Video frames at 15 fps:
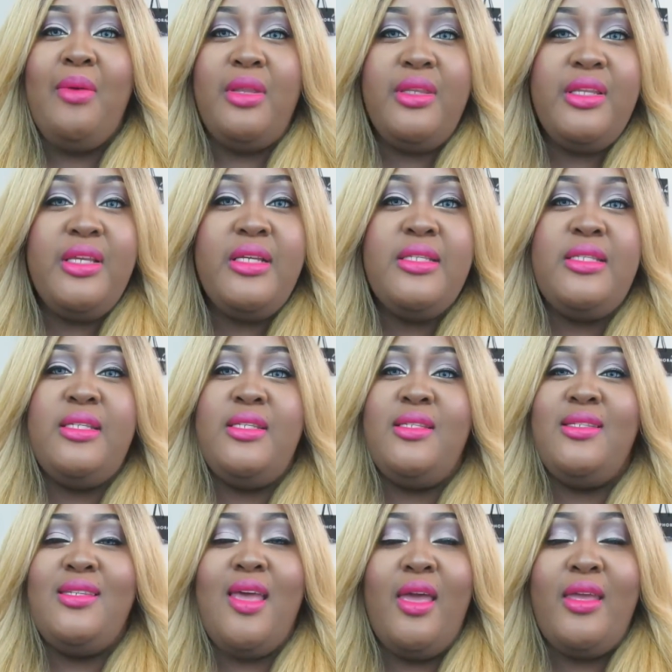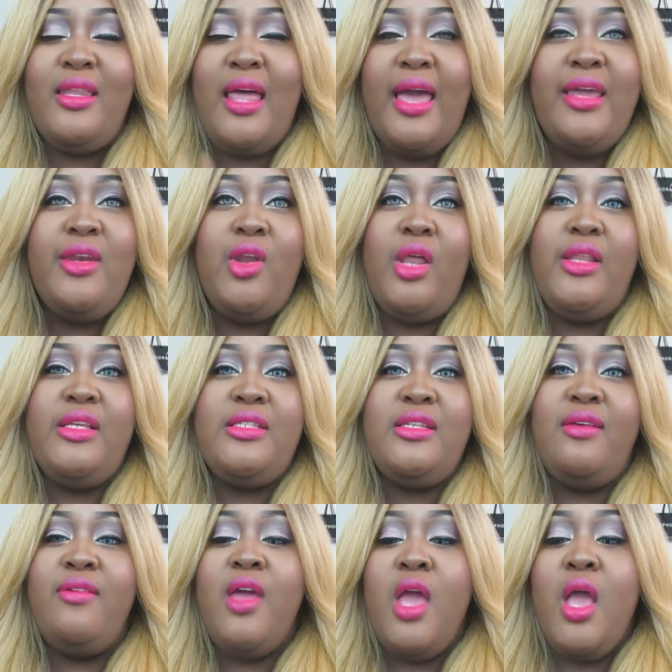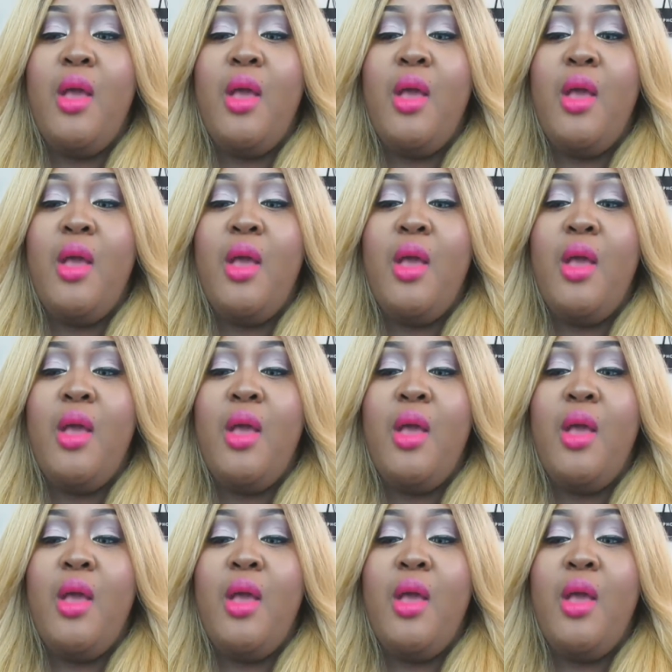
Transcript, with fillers: it looks and cellulite and all that stuff.